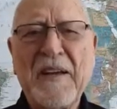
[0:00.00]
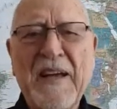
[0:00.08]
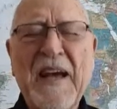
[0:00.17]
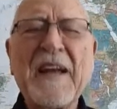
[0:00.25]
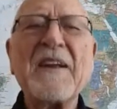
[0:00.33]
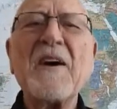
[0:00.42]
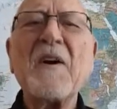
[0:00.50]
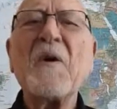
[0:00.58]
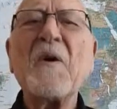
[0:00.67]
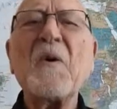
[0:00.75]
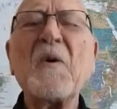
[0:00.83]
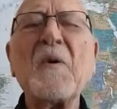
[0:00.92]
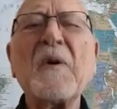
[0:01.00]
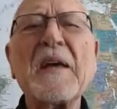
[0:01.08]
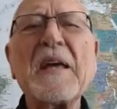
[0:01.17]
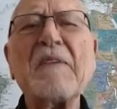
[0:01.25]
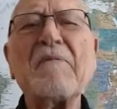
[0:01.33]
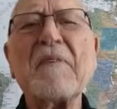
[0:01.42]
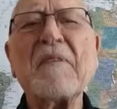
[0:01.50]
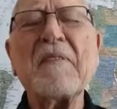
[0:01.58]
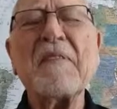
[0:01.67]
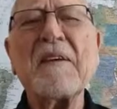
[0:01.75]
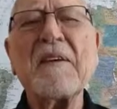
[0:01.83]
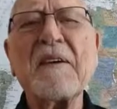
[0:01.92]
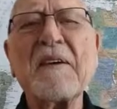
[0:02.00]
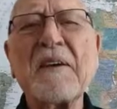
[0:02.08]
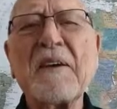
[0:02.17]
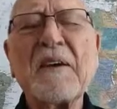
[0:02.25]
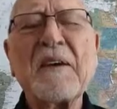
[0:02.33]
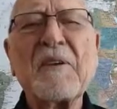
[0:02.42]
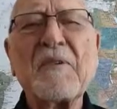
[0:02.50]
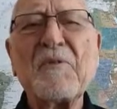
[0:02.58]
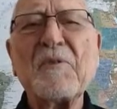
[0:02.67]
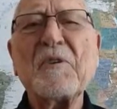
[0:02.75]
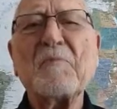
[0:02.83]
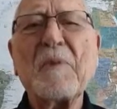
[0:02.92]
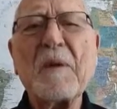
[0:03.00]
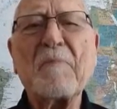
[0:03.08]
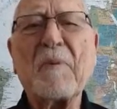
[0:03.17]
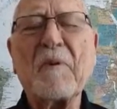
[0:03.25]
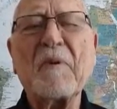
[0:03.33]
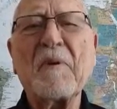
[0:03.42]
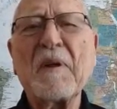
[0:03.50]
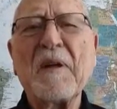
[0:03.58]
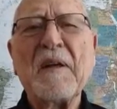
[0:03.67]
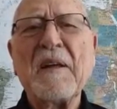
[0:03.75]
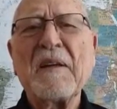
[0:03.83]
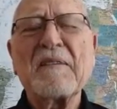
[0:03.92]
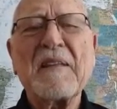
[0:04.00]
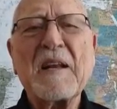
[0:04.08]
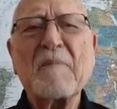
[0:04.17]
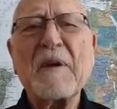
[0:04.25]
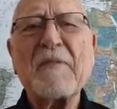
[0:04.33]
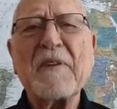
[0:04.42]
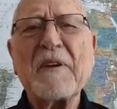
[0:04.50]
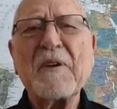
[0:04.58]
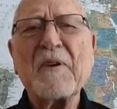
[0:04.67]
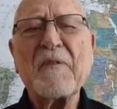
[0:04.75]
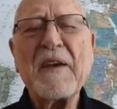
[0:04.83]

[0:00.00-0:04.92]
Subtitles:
And no, even the Jewish people celebrate the New Year.